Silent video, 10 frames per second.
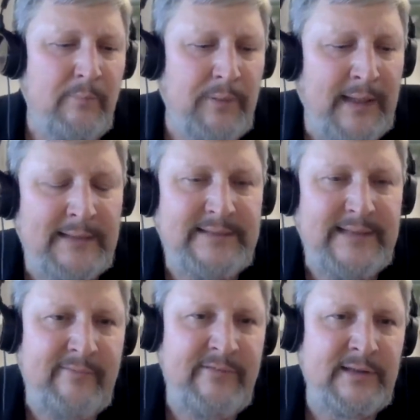Plants
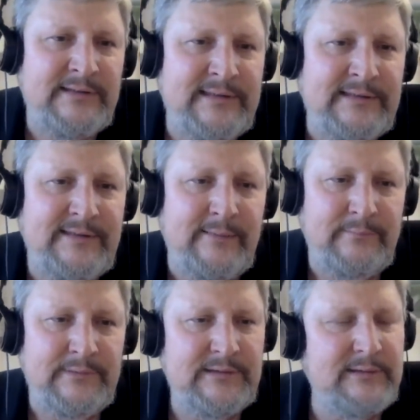have their
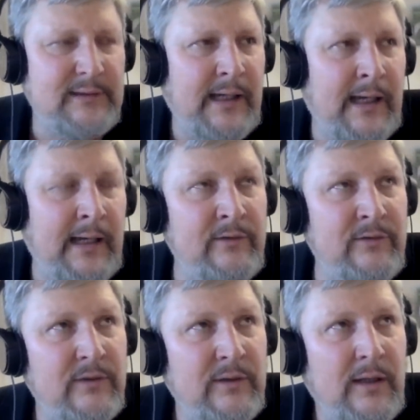systems,
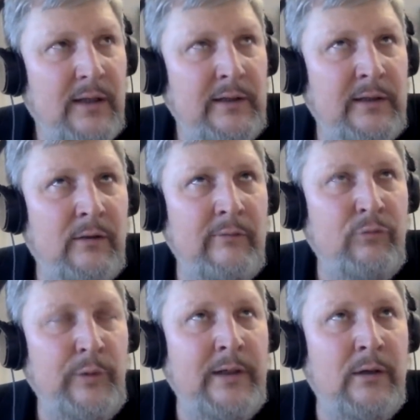and you know,
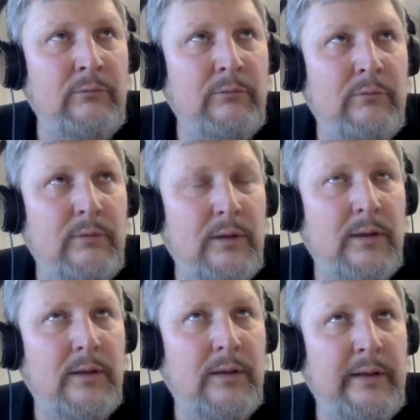if we don't
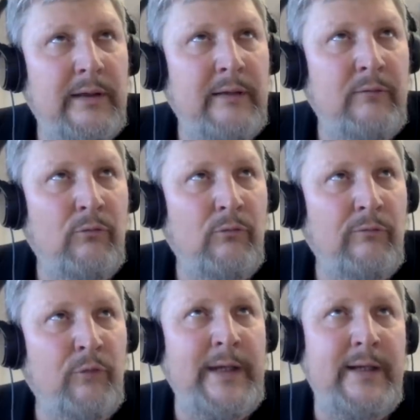if
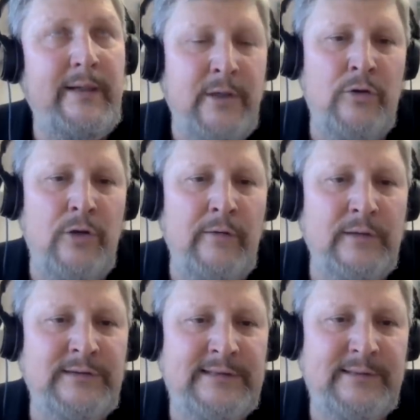we don't know
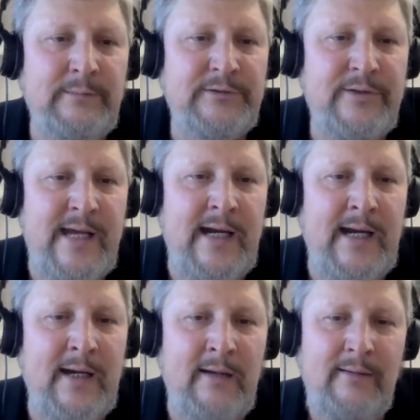those systems are
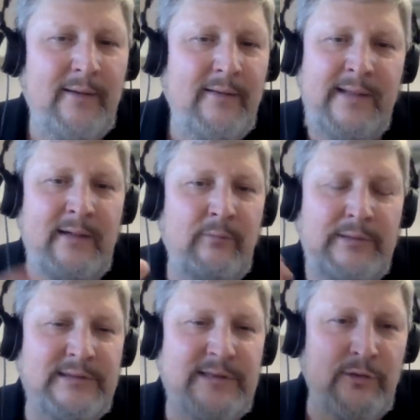there, then we
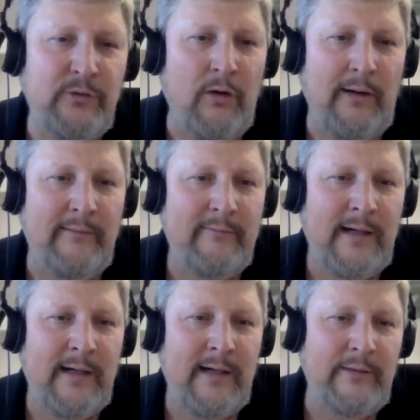just ignore it,
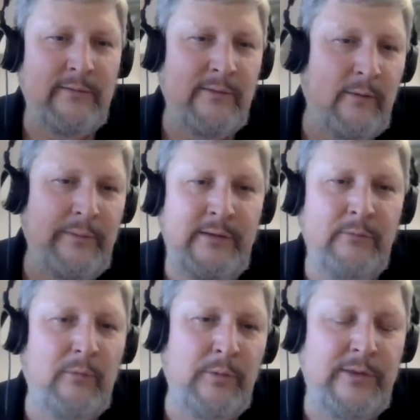right? We don't know. We
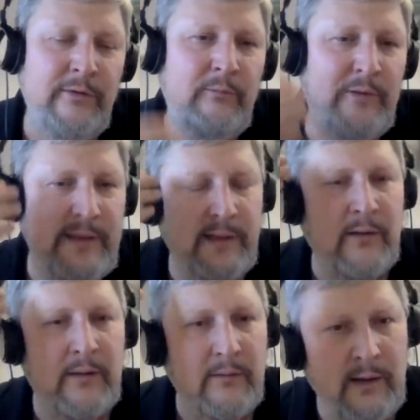do what we're doing. We think
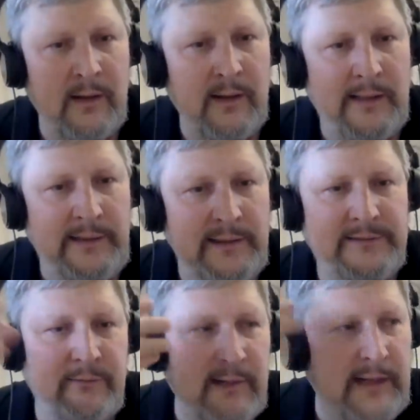our our
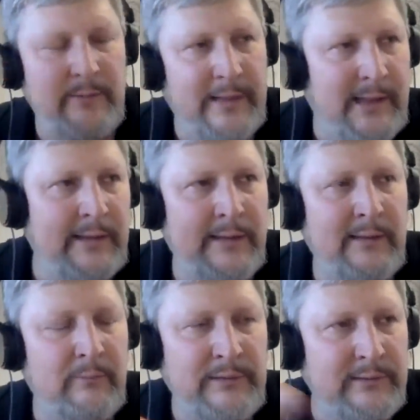ideas are right about it,
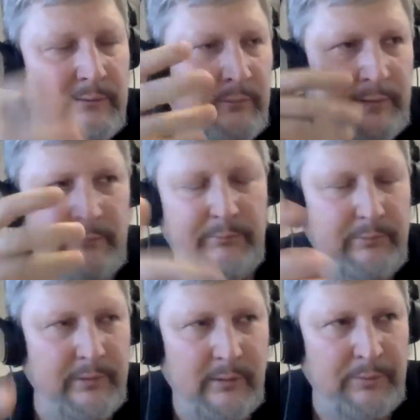and we
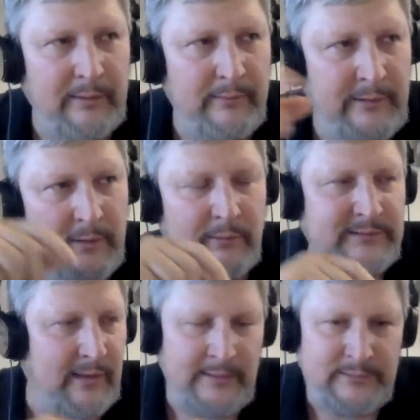you know
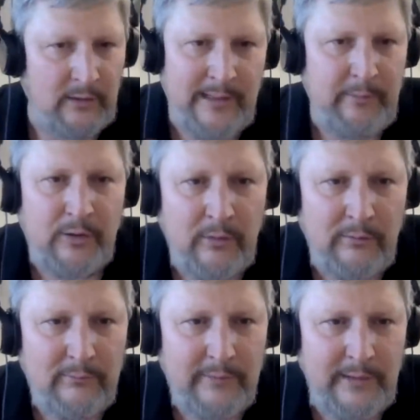it's all, it's all
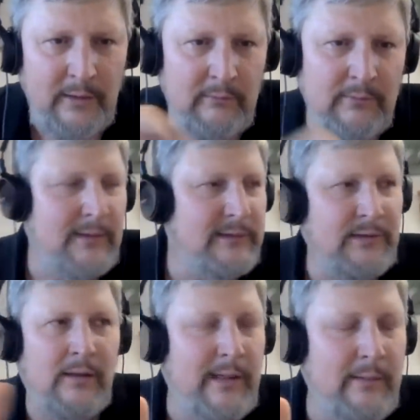chemical. You know, it's
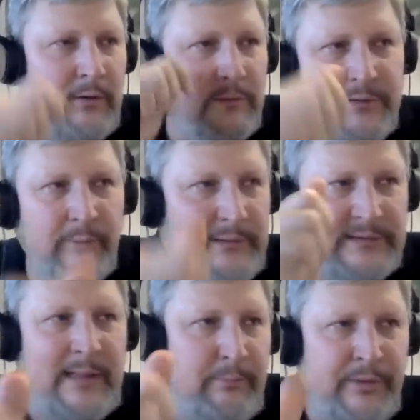all chemical. So we
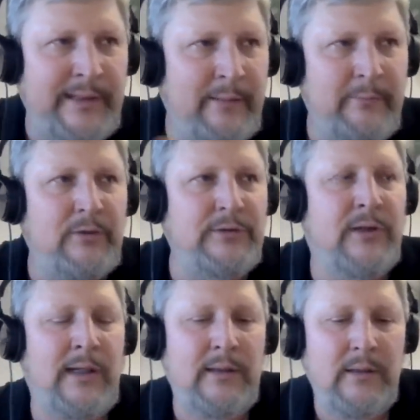just keep putting chemicals
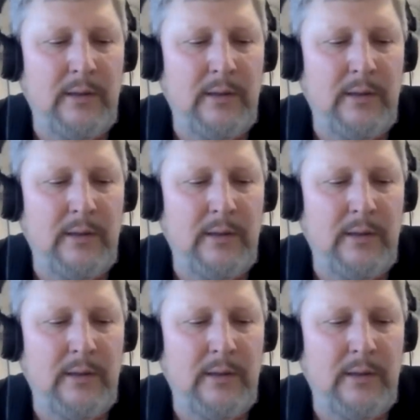on.